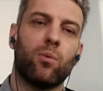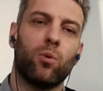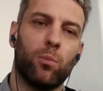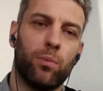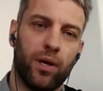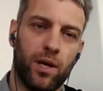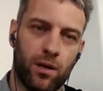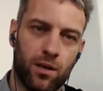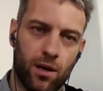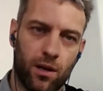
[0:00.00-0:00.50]
but then
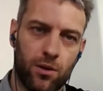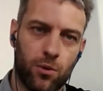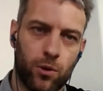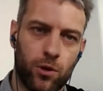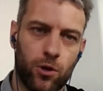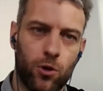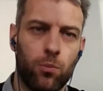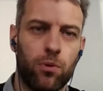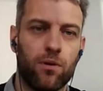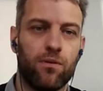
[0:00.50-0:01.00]
there will be
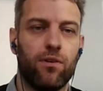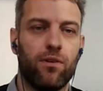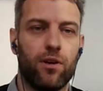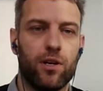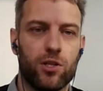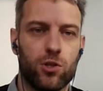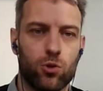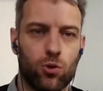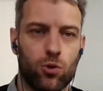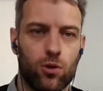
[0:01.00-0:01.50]
another one
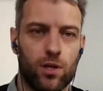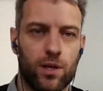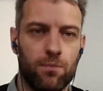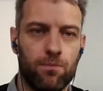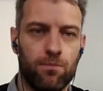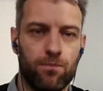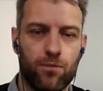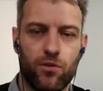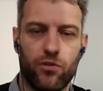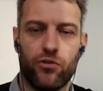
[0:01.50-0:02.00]
open very
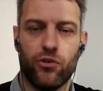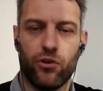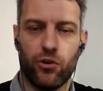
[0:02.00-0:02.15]
shortly.